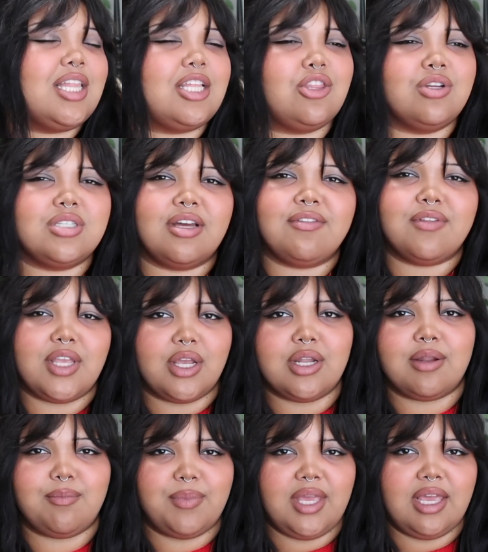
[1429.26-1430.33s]
Like they're definitely going
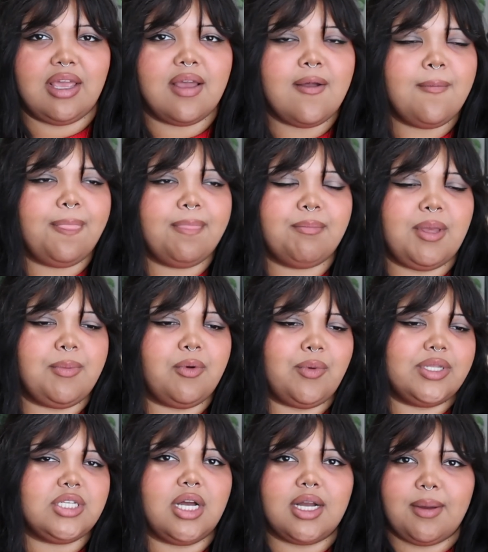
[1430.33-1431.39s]
to be people we
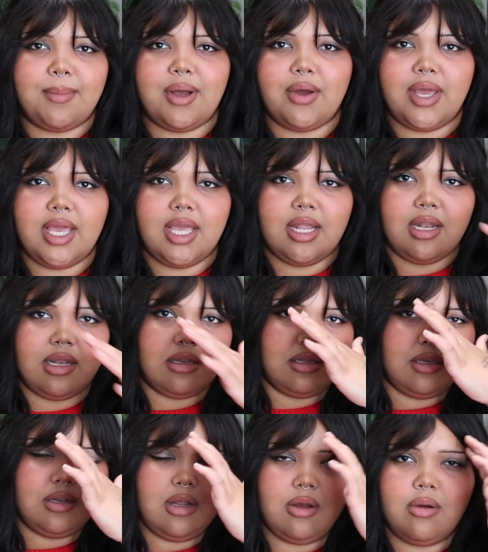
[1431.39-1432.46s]
talk about in,
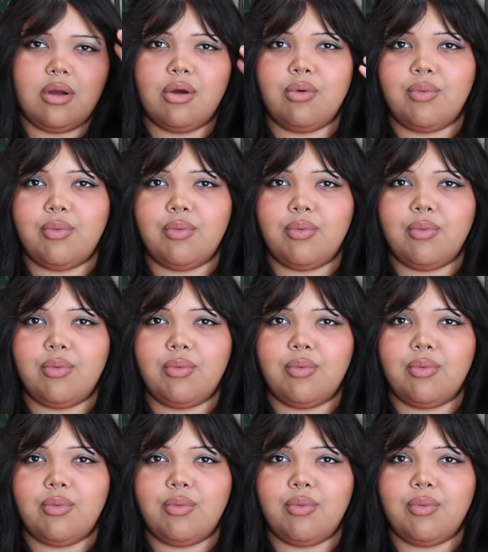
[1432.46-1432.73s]
you know,